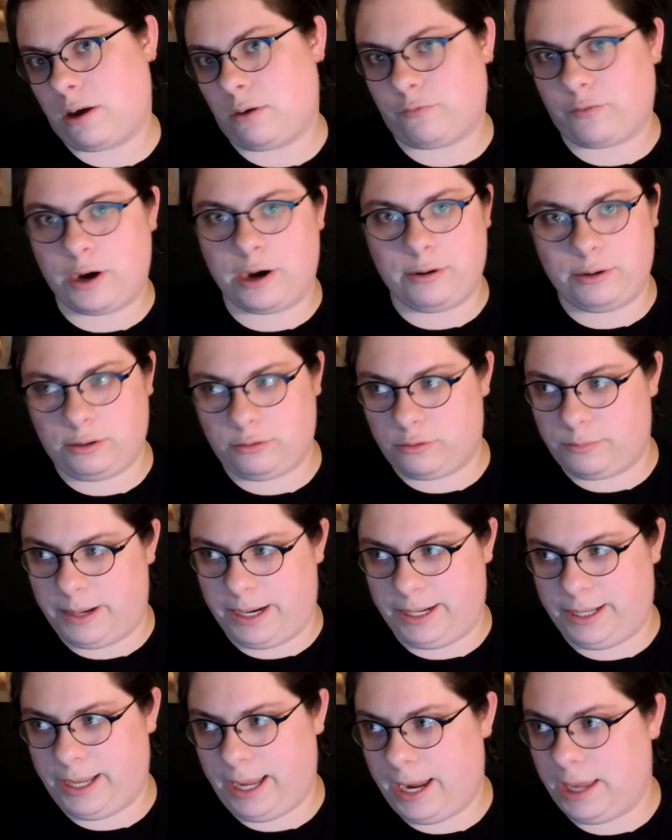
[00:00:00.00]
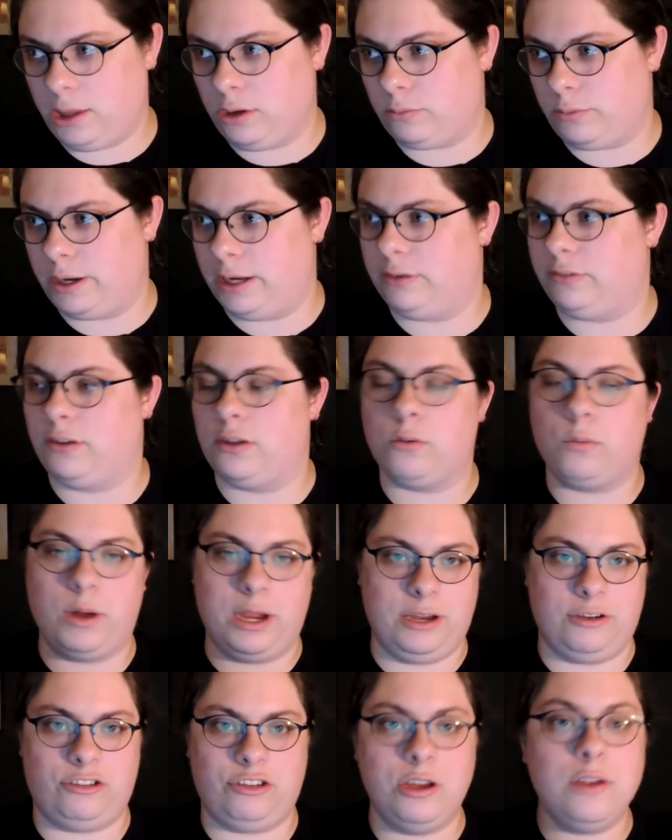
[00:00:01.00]
without firing the remaining Halo rings. And the
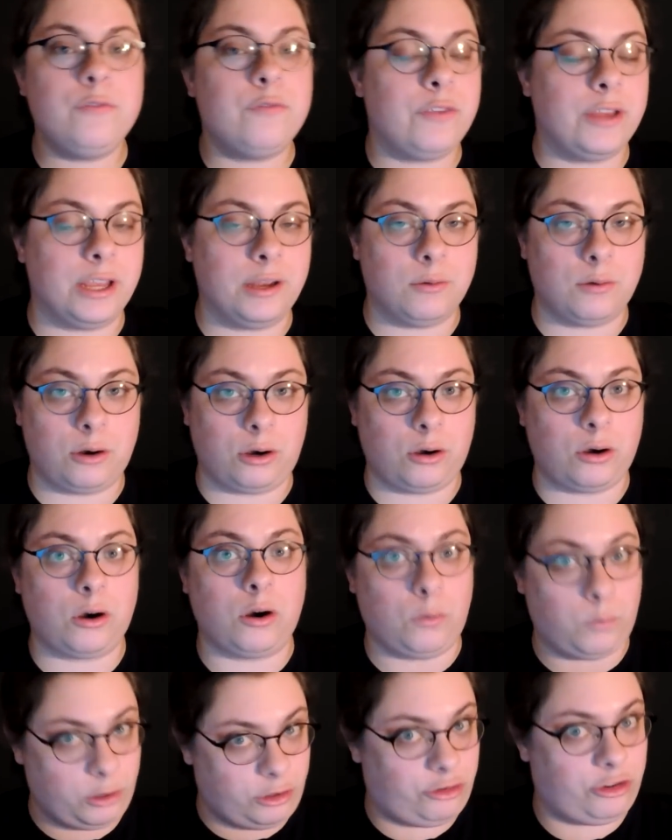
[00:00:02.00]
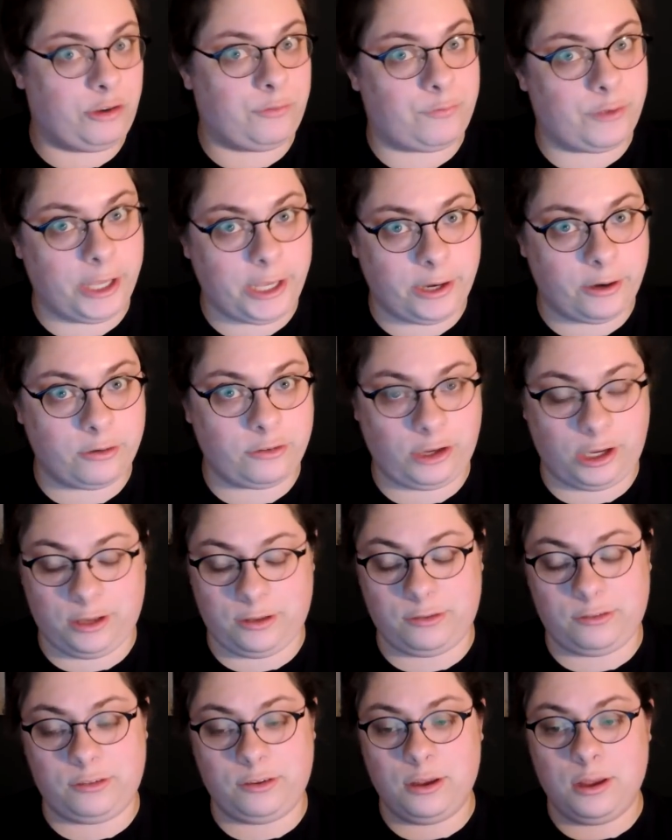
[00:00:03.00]
way she fi- or, or what she figures
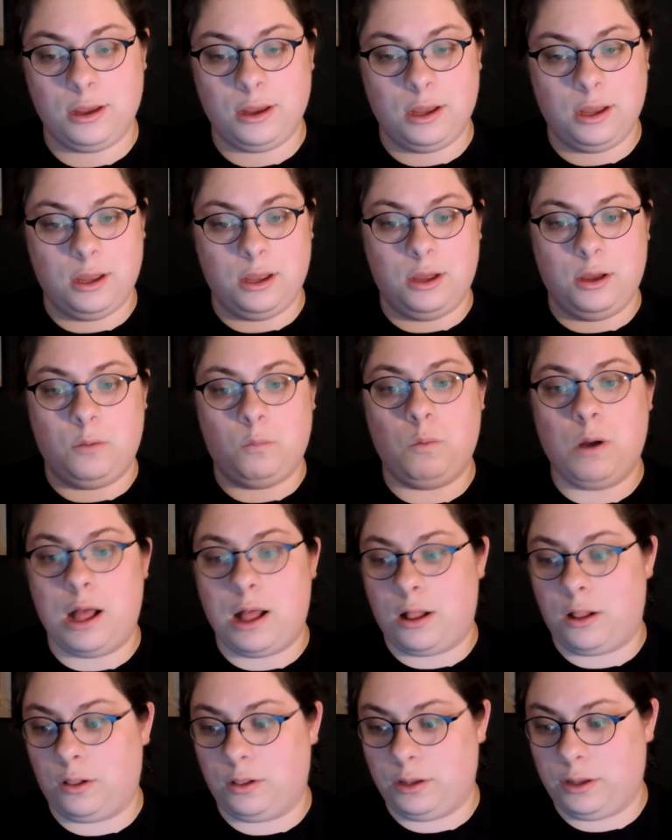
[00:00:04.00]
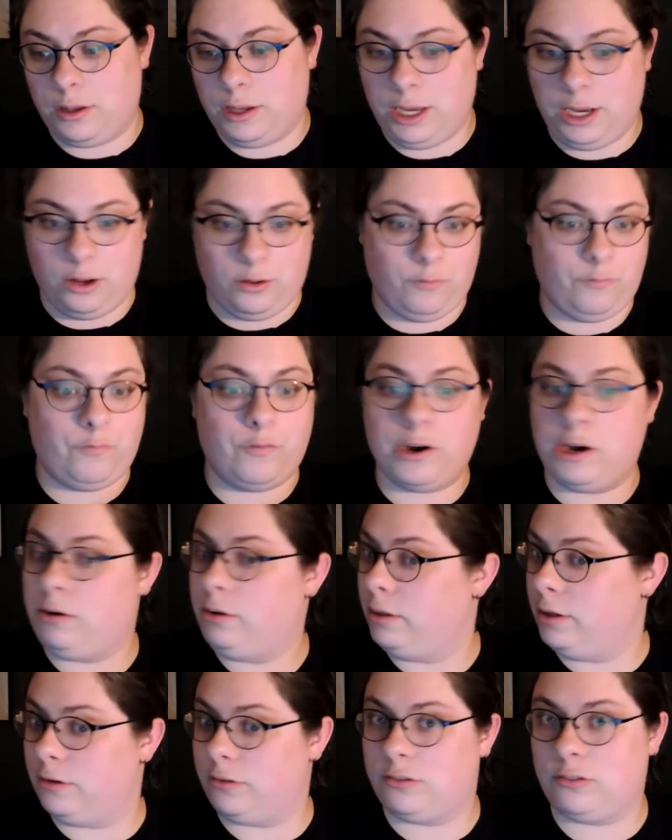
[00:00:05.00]
is, well, you know,
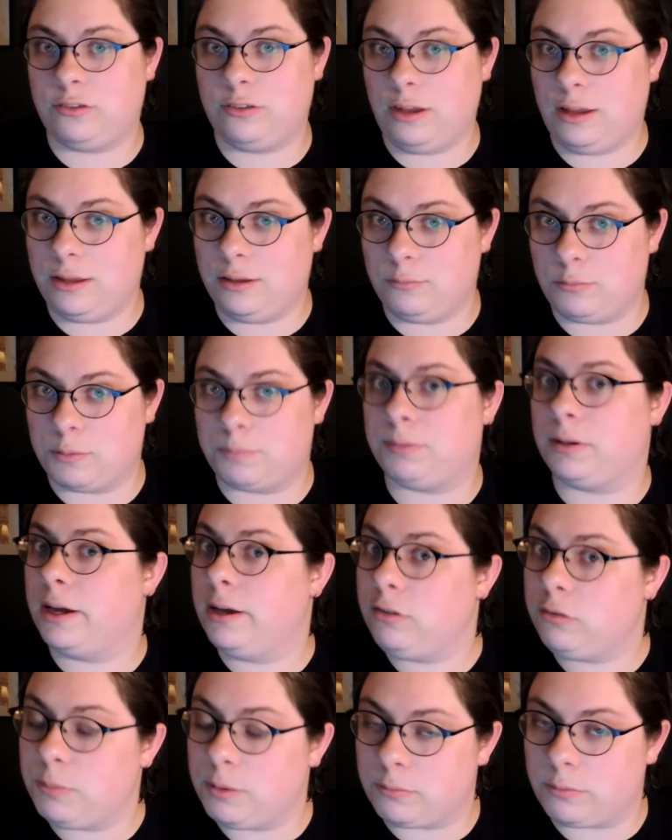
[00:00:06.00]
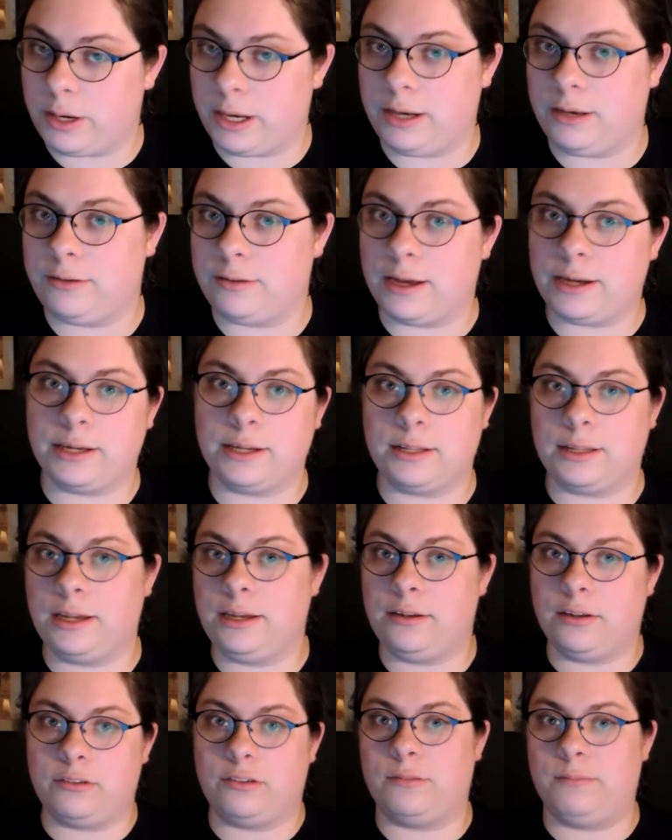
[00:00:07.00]
firing this replacement ring
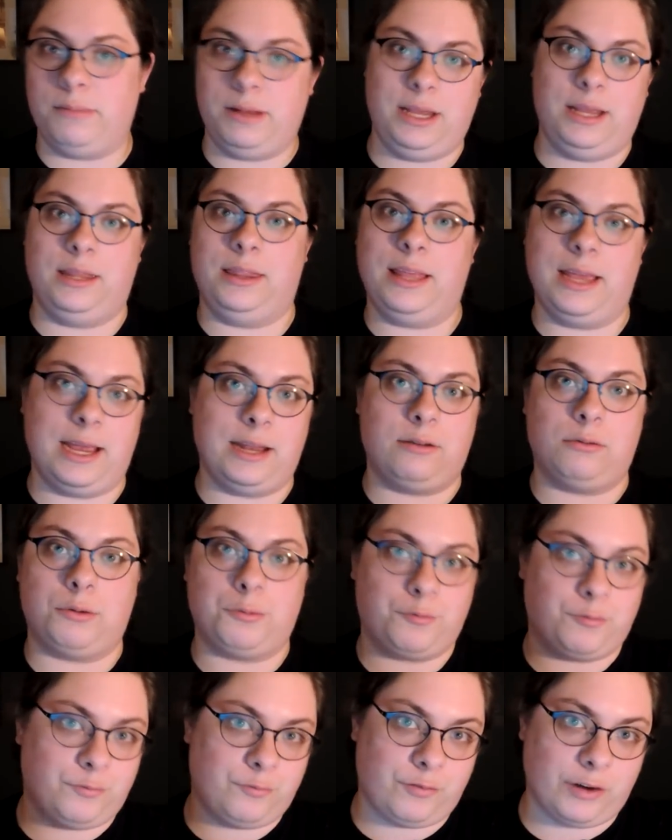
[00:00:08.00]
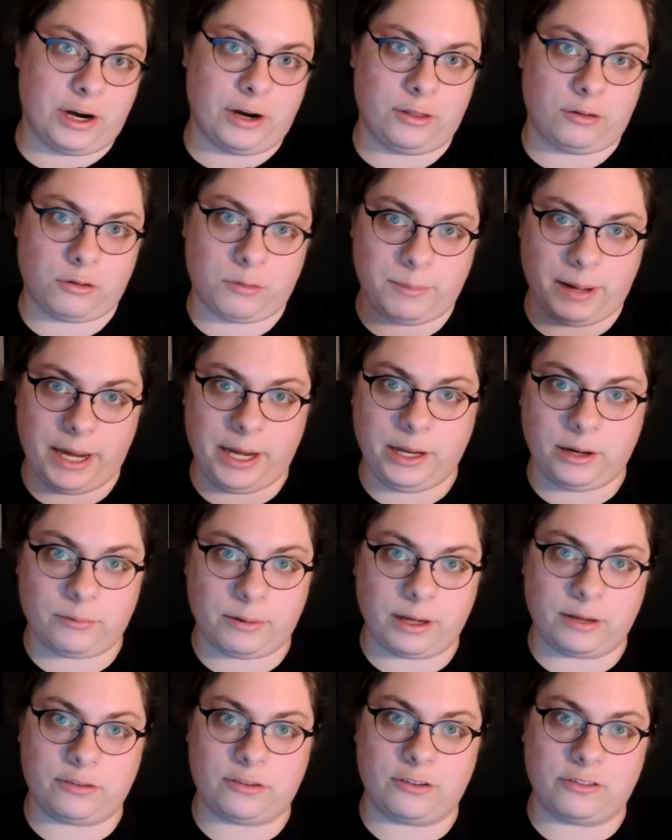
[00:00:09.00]
technically doesn't mean they had to re- fire the
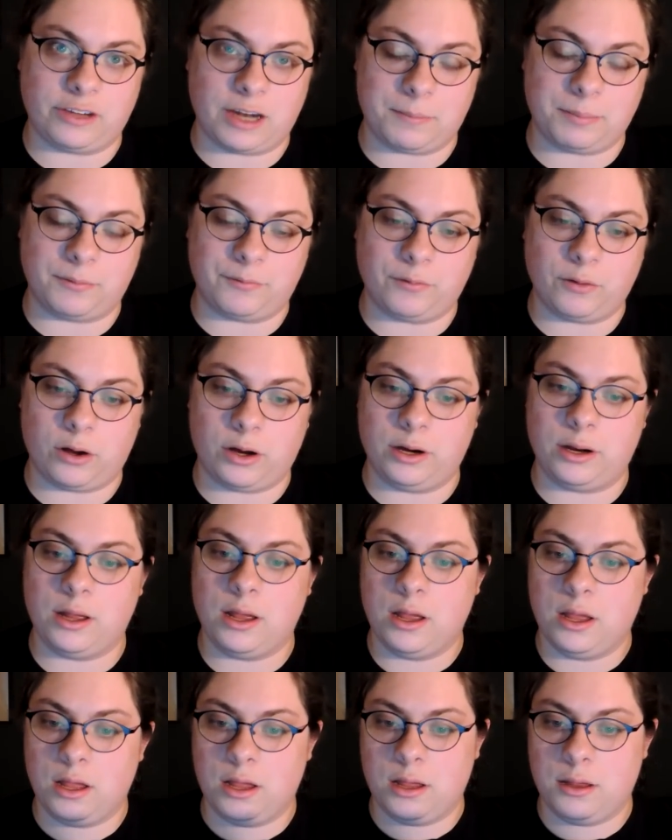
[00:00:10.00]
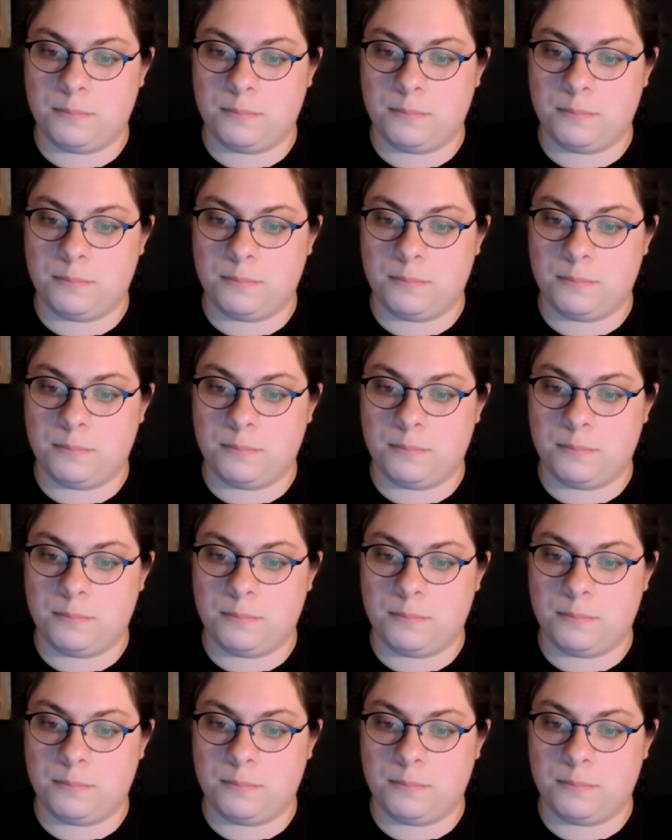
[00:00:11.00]
remaining rings to stop the flood.